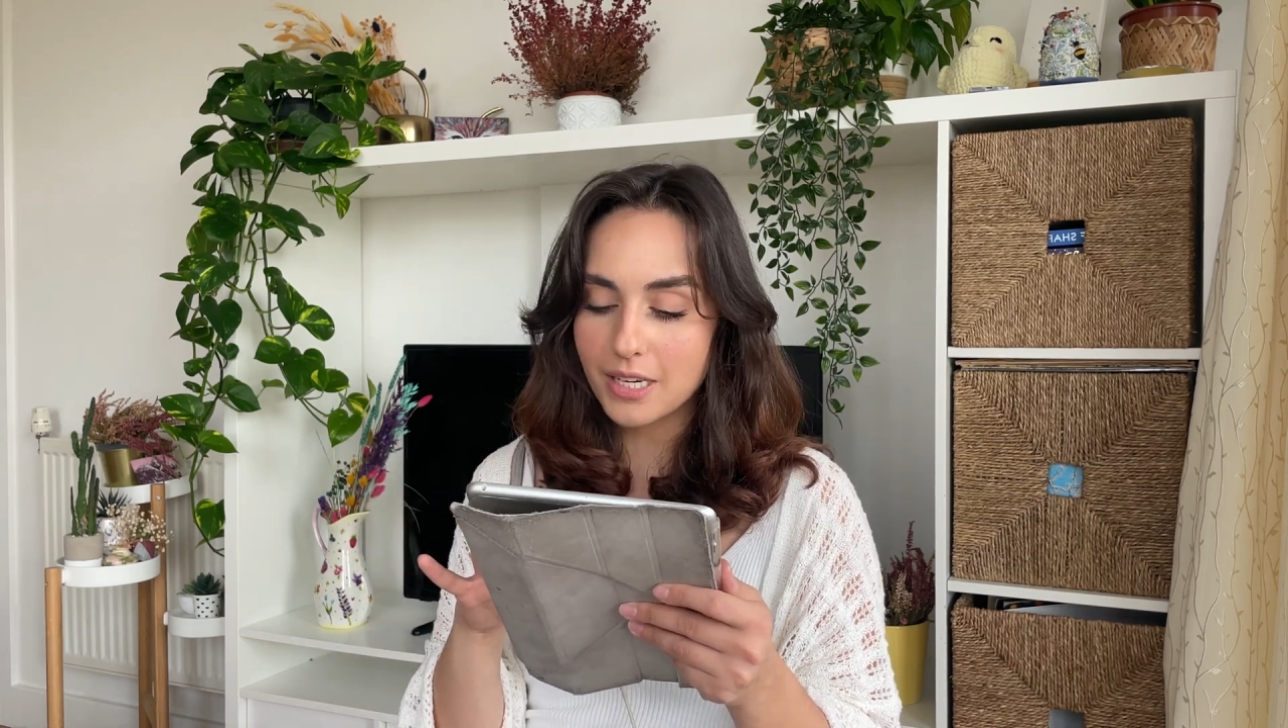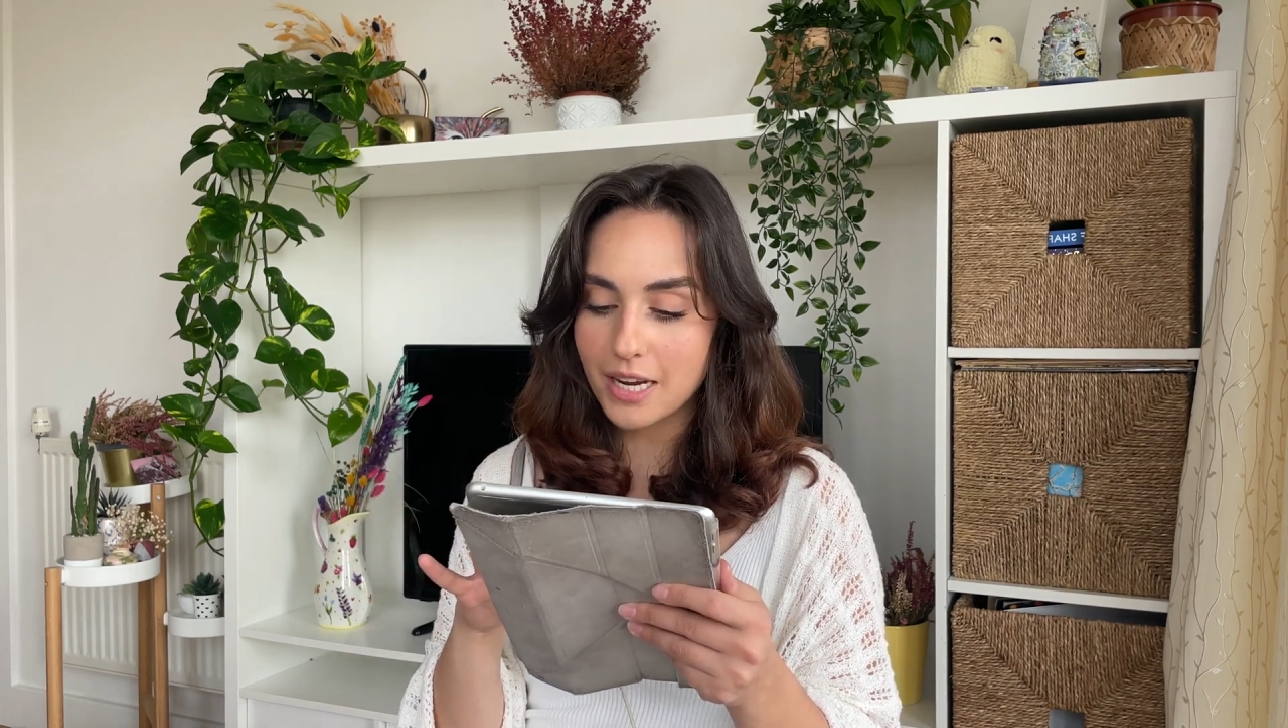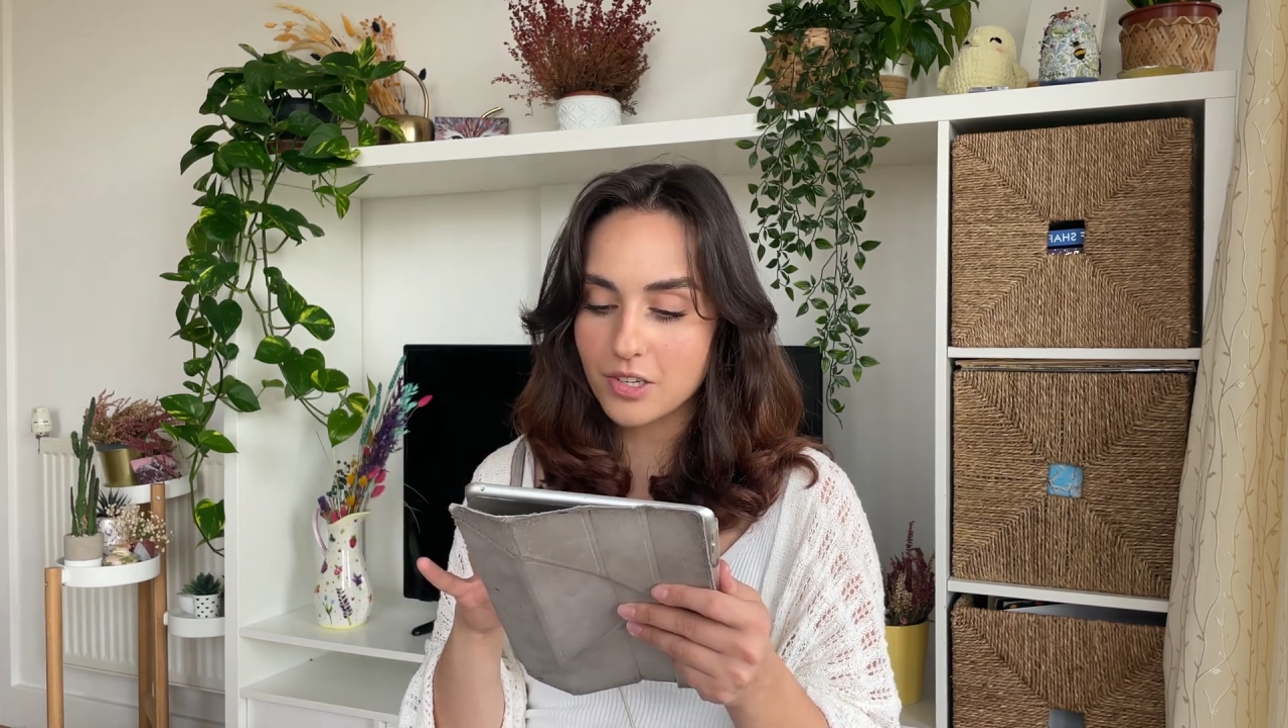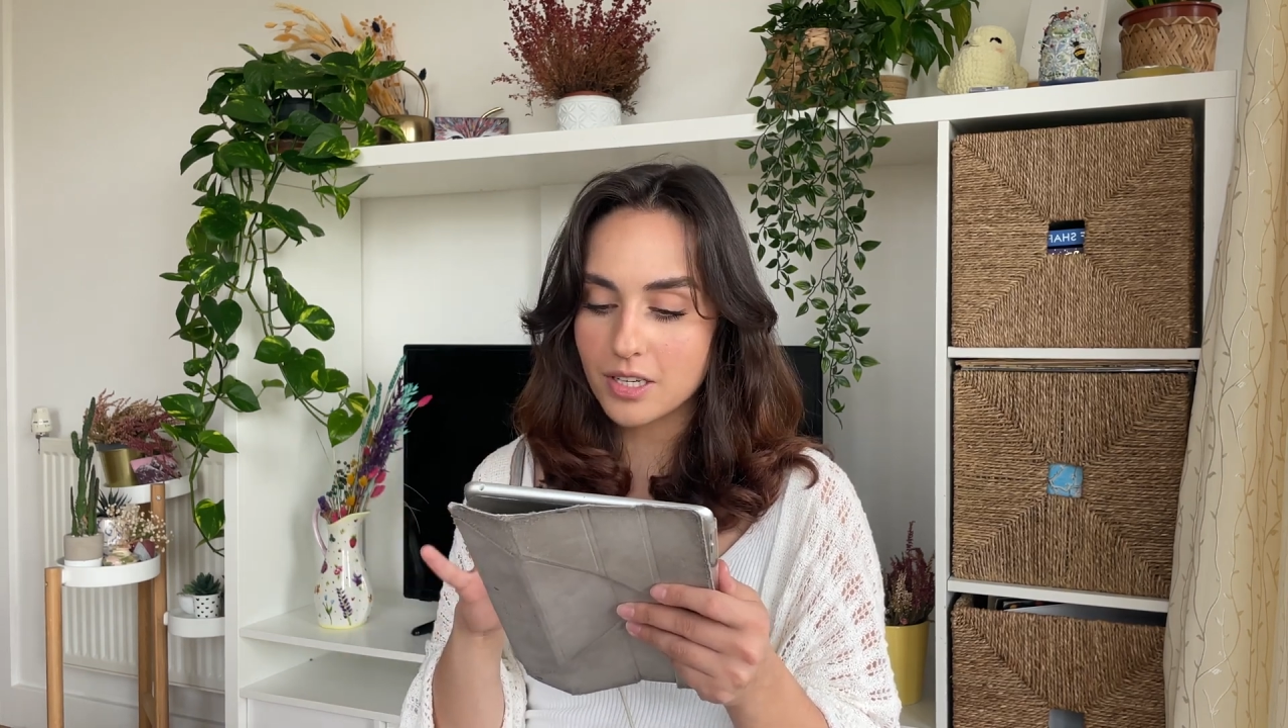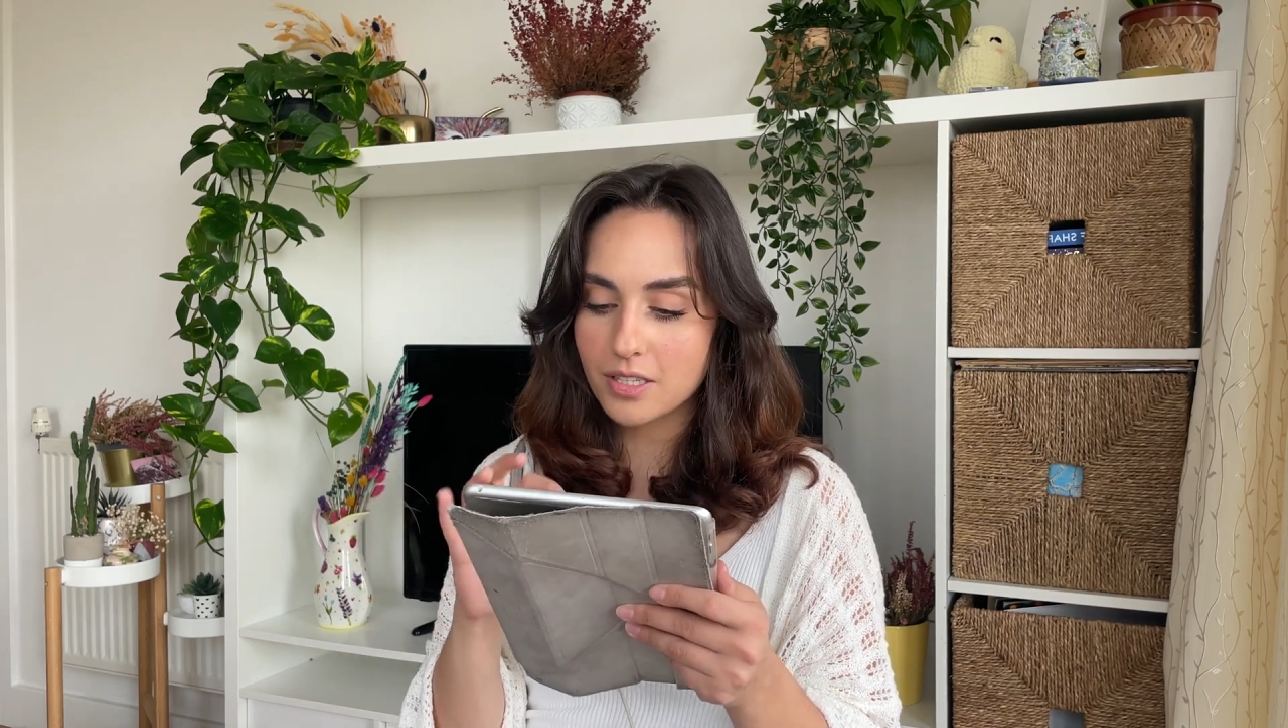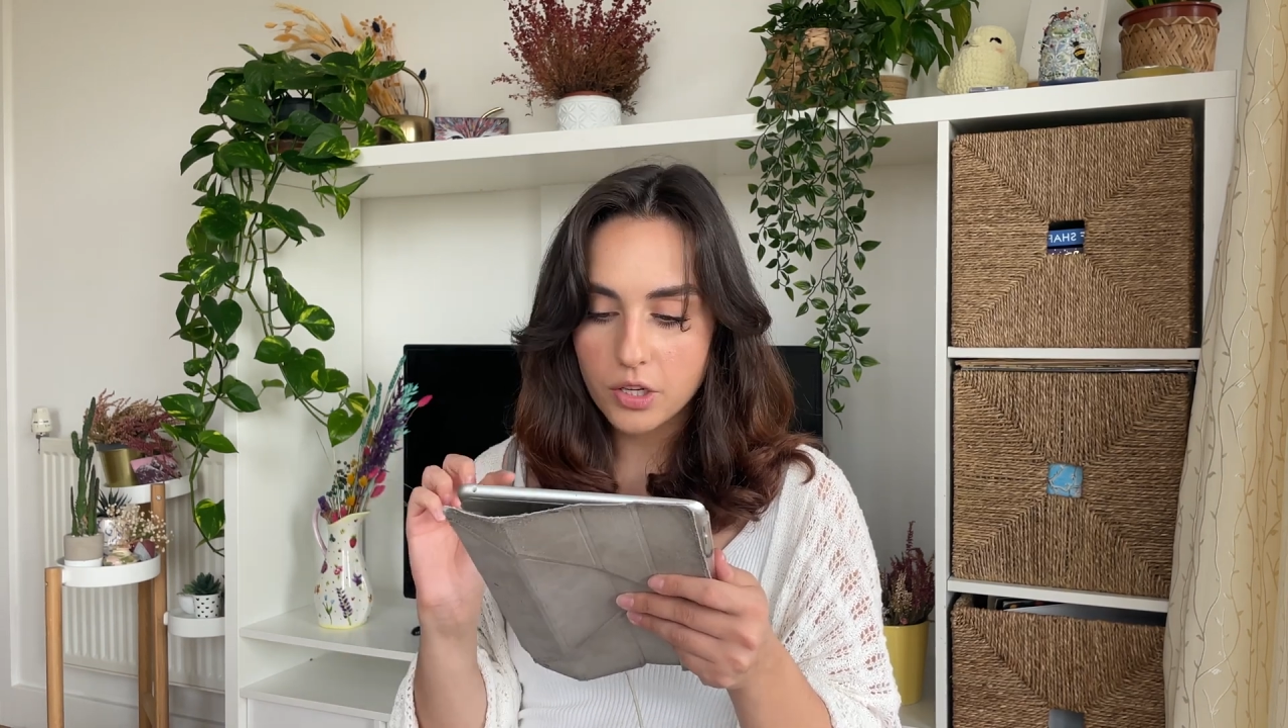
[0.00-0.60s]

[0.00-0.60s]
edges.